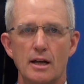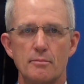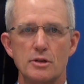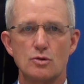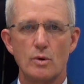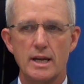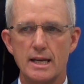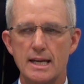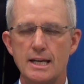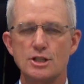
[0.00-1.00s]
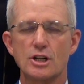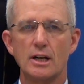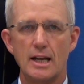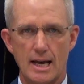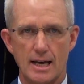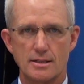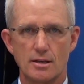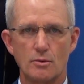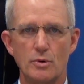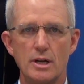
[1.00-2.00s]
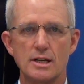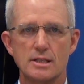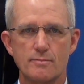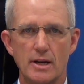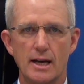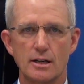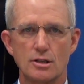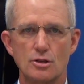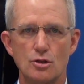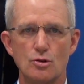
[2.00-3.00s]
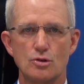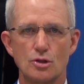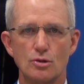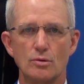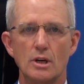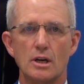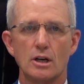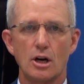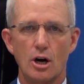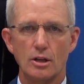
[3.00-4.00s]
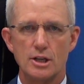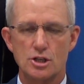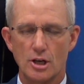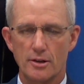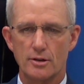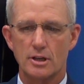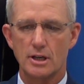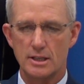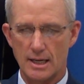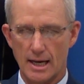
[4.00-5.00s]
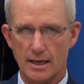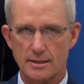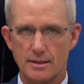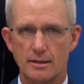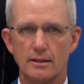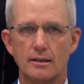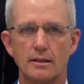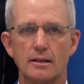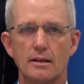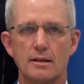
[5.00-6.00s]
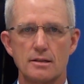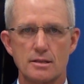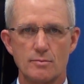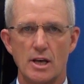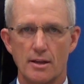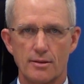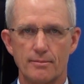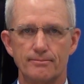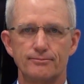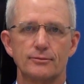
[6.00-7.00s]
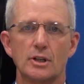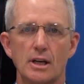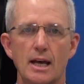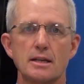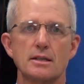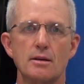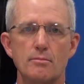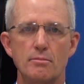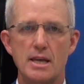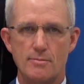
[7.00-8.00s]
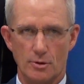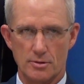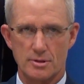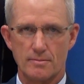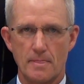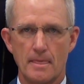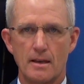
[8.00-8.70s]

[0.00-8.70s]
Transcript: Between each cadet, we expect you to call each other Cadet Smith, Cadet Peeples.